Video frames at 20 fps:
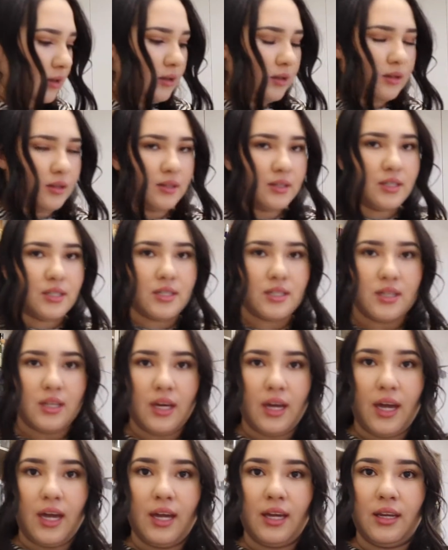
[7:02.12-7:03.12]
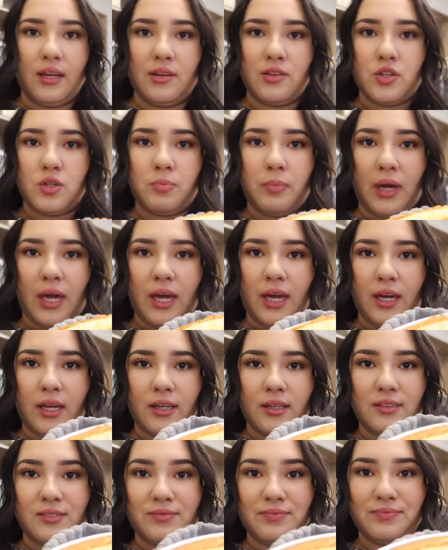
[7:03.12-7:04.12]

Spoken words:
This is the 8-inch pan.